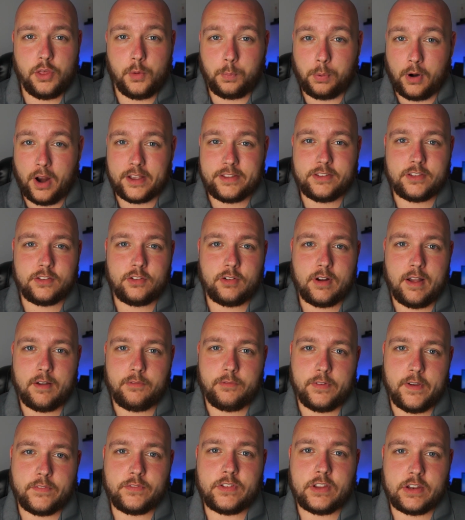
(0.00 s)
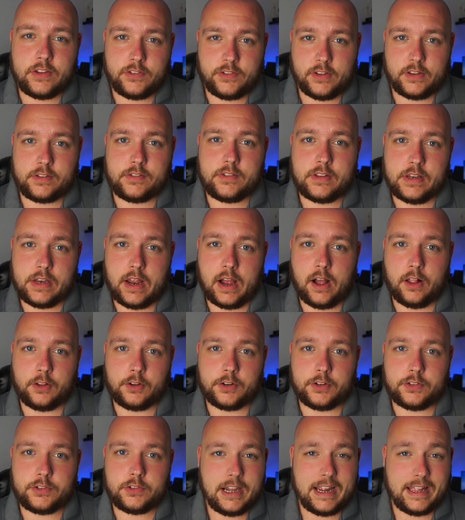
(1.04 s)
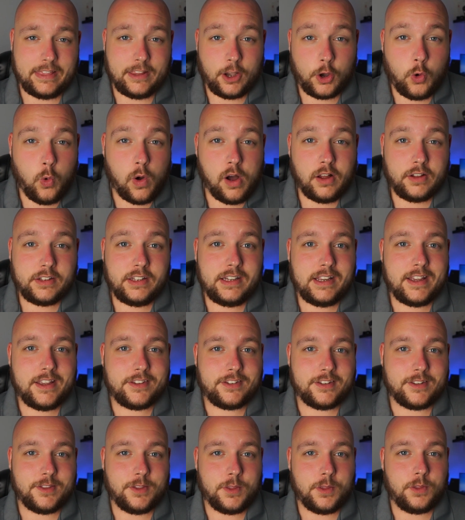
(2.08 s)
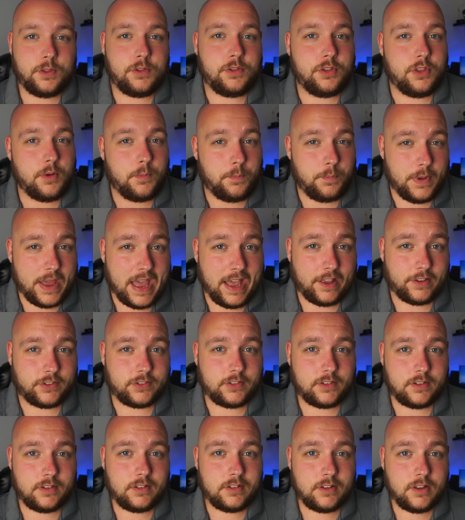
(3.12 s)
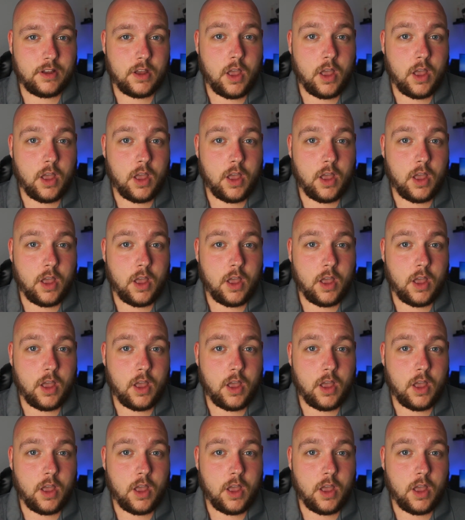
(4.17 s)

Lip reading: The price is around $50 to $60, and the quality isn't the best,